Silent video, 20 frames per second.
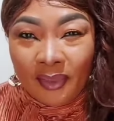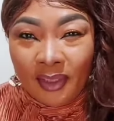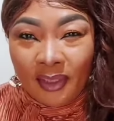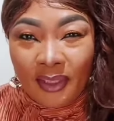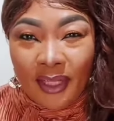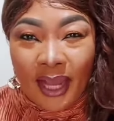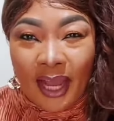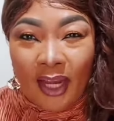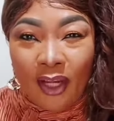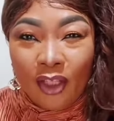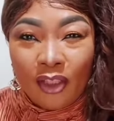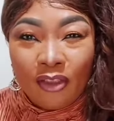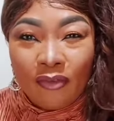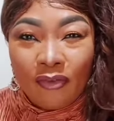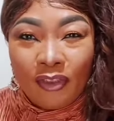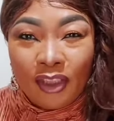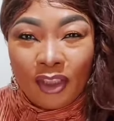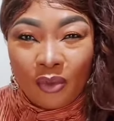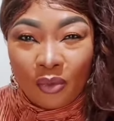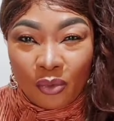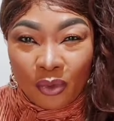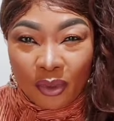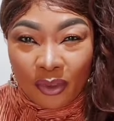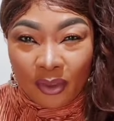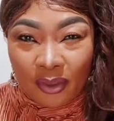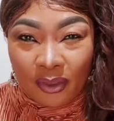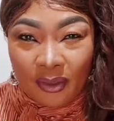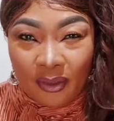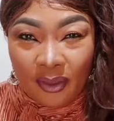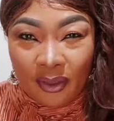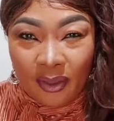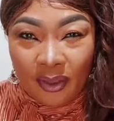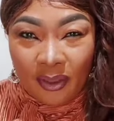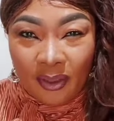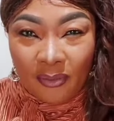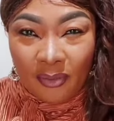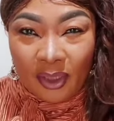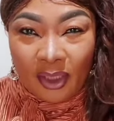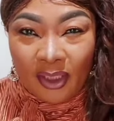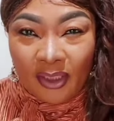They are not of this world.
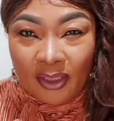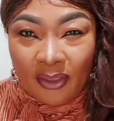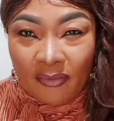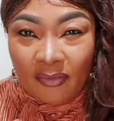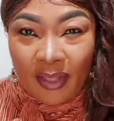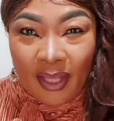Because if